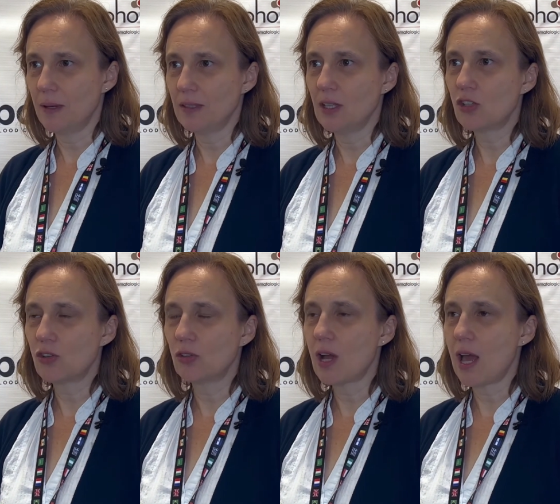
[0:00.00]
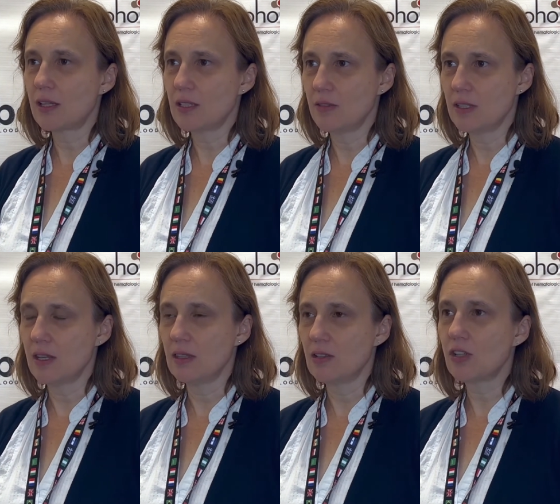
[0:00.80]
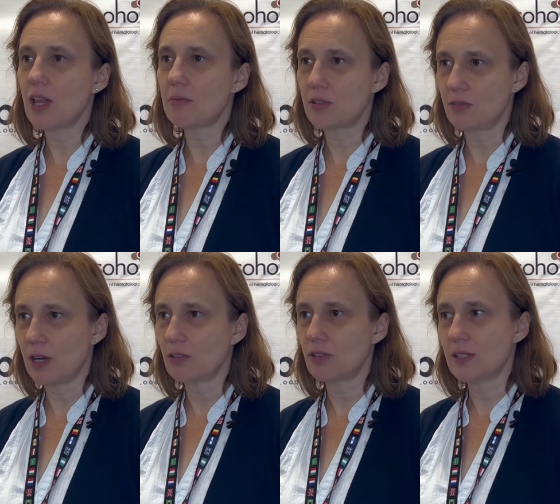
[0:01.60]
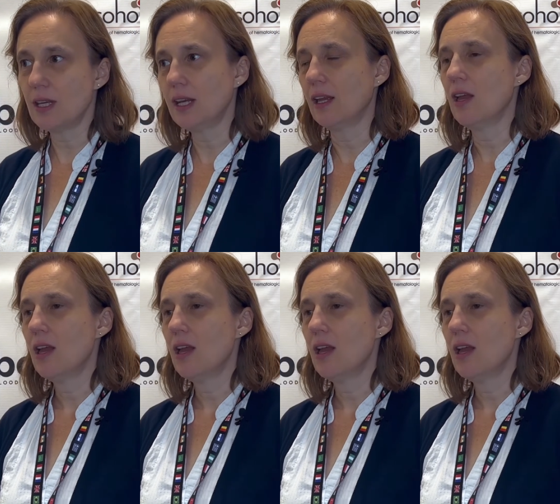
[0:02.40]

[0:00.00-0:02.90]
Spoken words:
and that showed high activity in the relapse refractory setting.